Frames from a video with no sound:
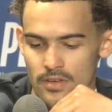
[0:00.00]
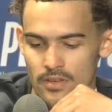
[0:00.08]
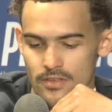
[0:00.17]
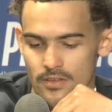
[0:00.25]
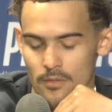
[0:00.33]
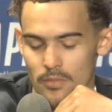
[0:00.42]
It's
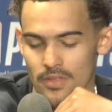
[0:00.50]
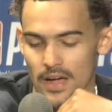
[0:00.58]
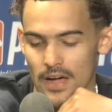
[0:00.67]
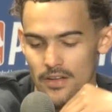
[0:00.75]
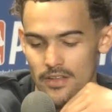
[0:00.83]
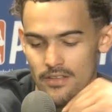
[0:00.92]
going to be
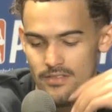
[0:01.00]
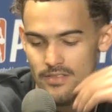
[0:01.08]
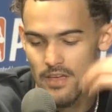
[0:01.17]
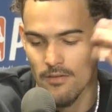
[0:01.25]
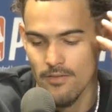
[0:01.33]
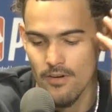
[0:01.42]
loud in
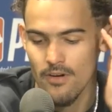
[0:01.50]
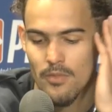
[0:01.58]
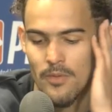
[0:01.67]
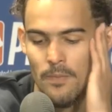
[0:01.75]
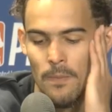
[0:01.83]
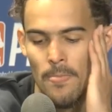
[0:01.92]
State Farm,
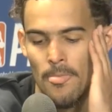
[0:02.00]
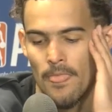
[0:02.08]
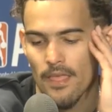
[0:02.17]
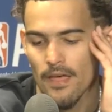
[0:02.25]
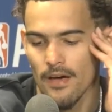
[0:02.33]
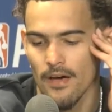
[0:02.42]

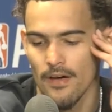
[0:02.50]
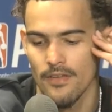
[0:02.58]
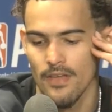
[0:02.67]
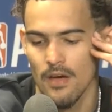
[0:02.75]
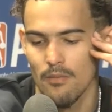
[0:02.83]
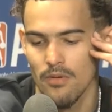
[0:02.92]
and you
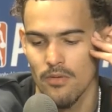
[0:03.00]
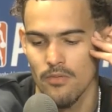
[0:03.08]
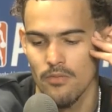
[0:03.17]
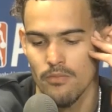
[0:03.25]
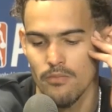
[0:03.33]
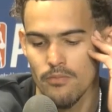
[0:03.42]
got to
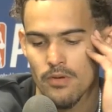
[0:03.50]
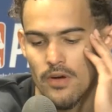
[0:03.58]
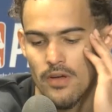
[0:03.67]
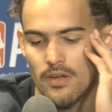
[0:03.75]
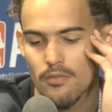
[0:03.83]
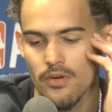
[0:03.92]
be
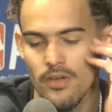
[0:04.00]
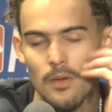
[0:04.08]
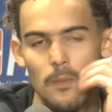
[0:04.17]
ready to bring it.